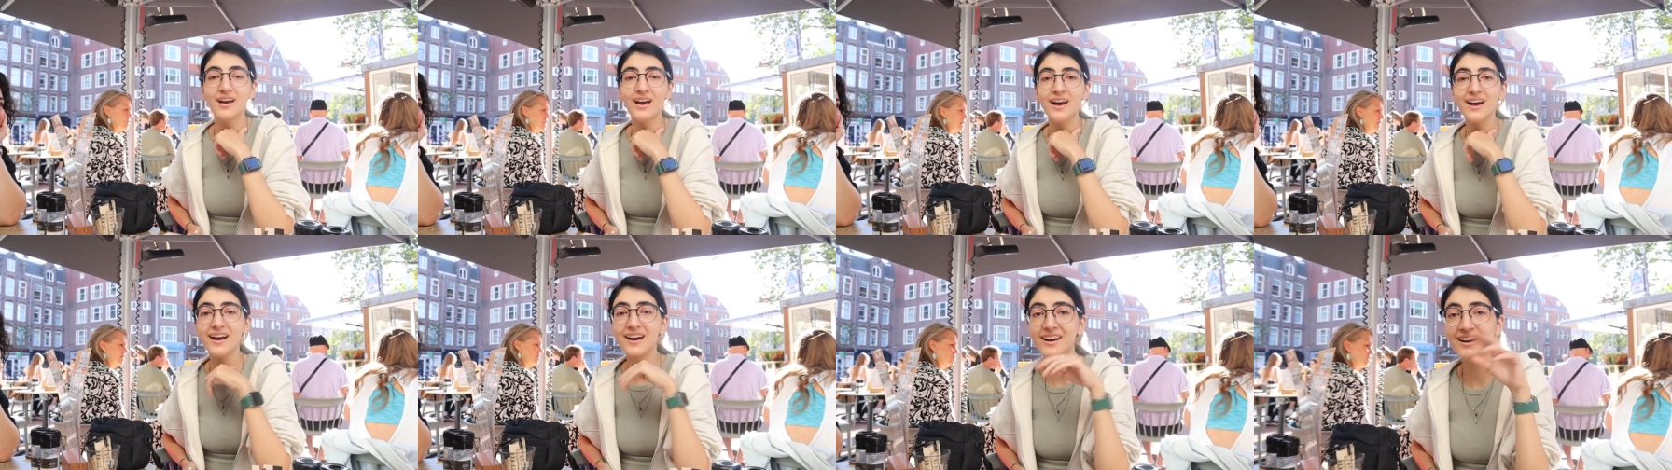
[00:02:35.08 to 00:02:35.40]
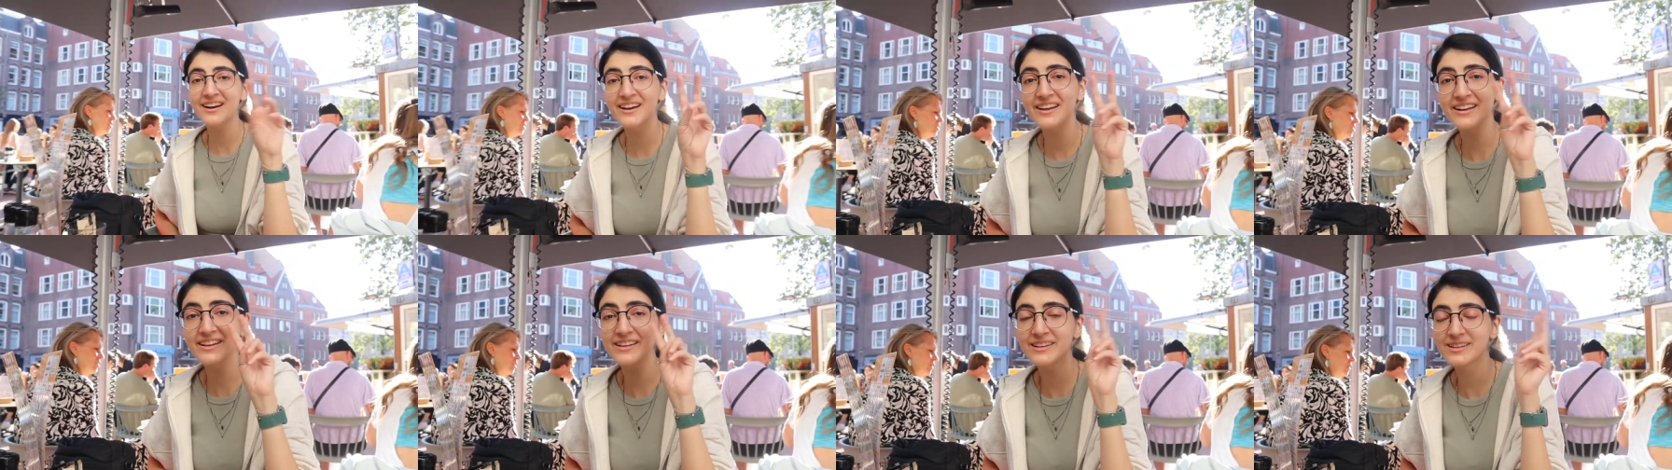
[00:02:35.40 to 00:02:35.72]

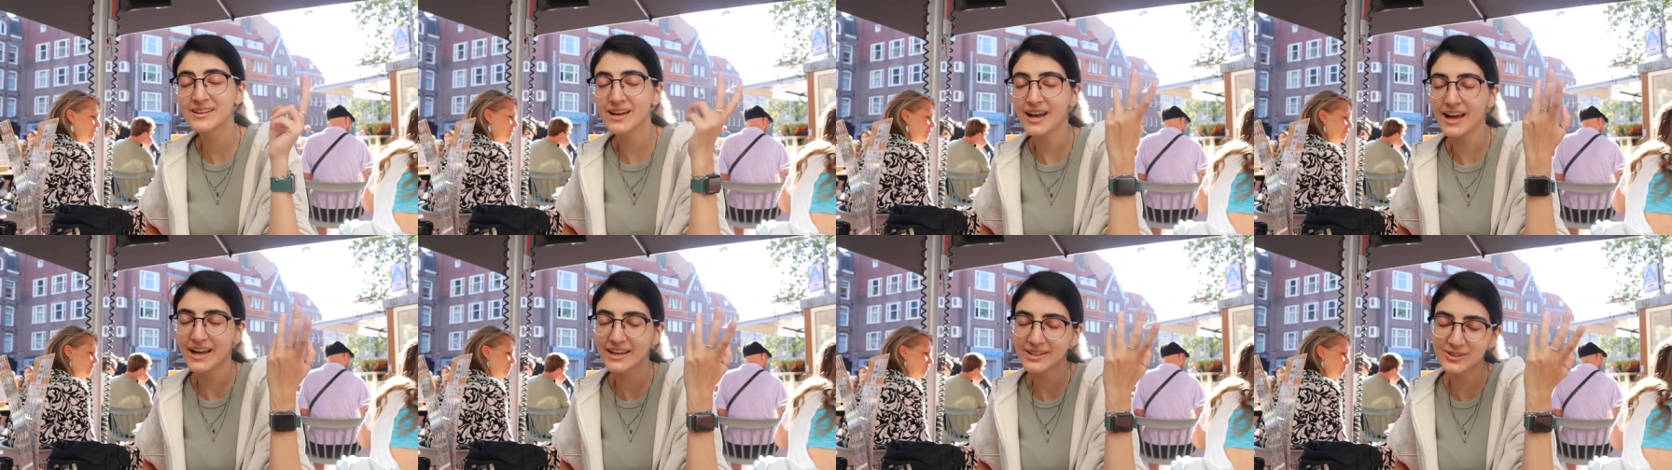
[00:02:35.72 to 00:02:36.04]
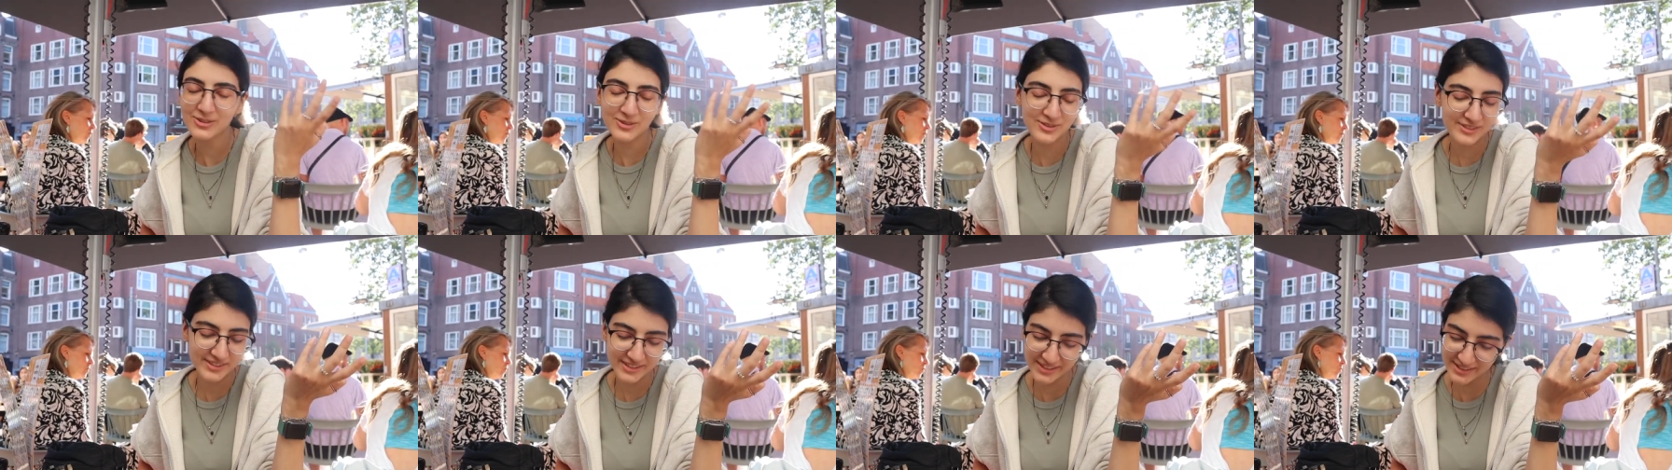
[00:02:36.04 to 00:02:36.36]
Hi, I
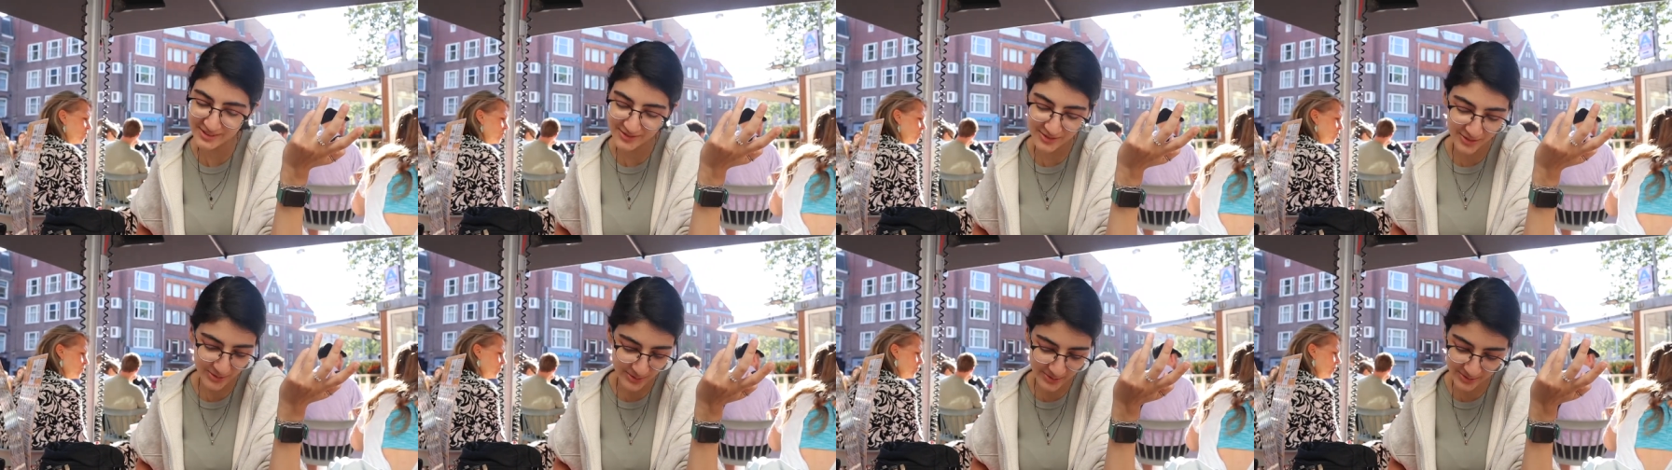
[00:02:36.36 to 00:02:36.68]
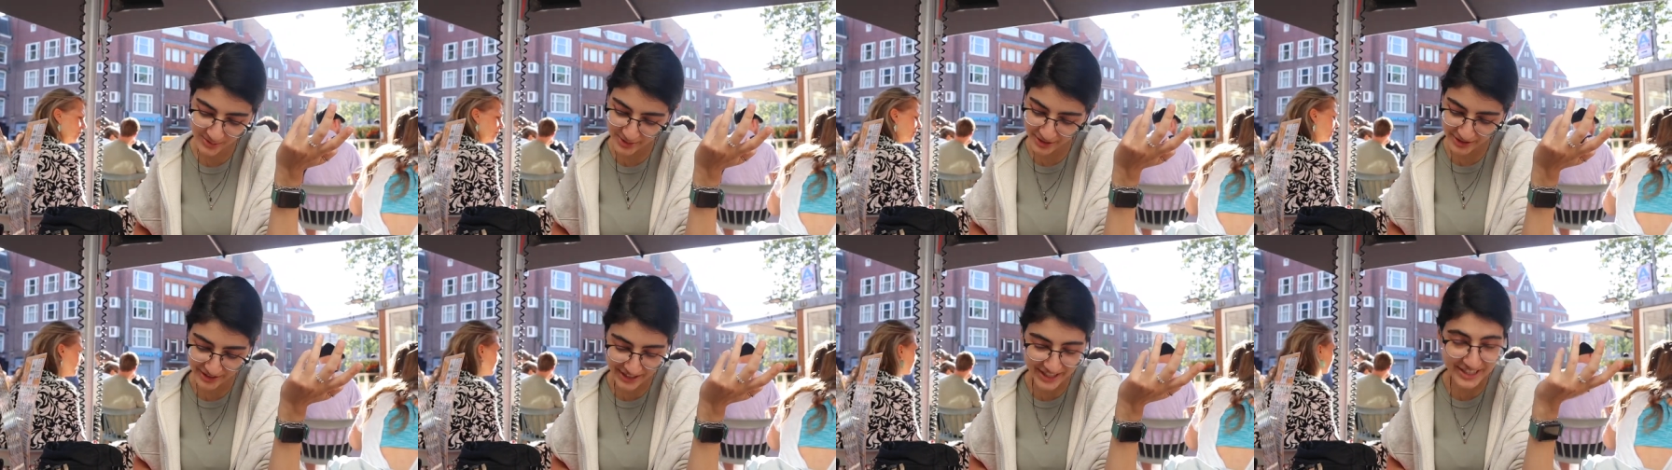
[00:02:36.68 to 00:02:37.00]
don't need no
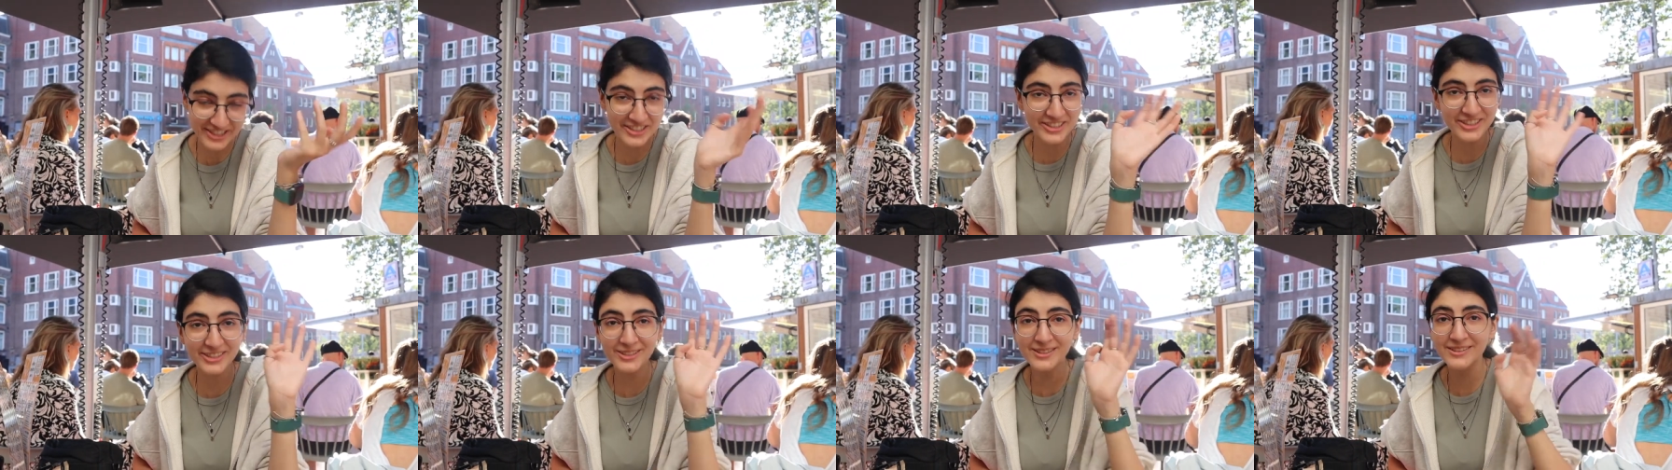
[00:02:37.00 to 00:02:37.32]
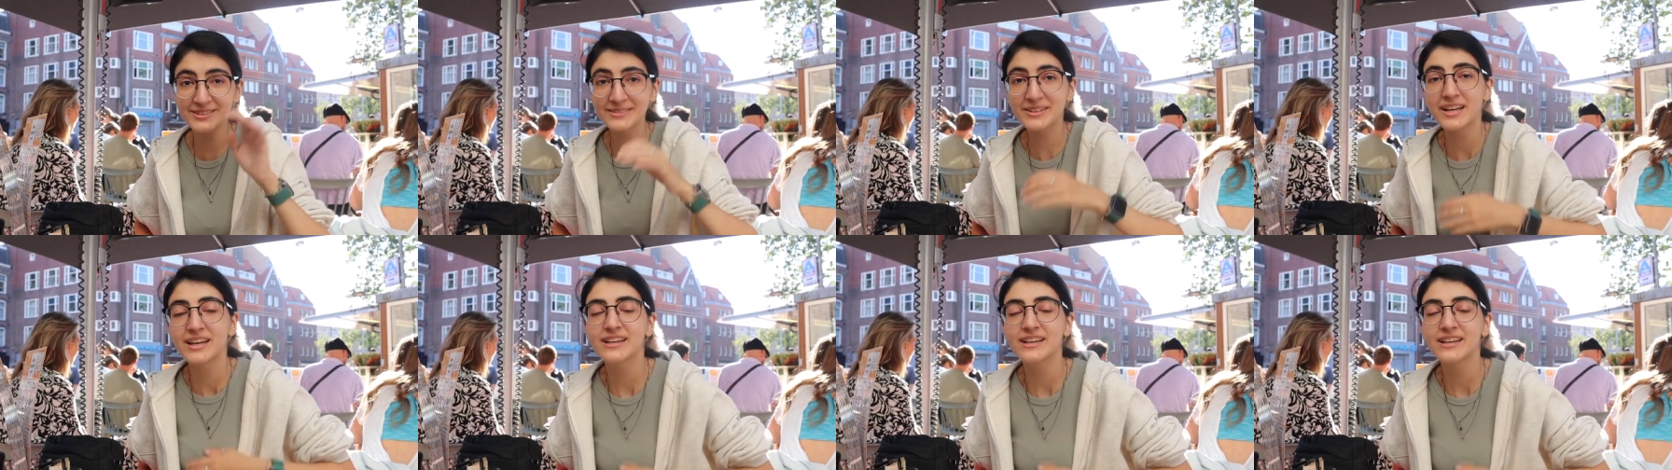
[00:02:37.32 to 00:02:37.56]
introduction.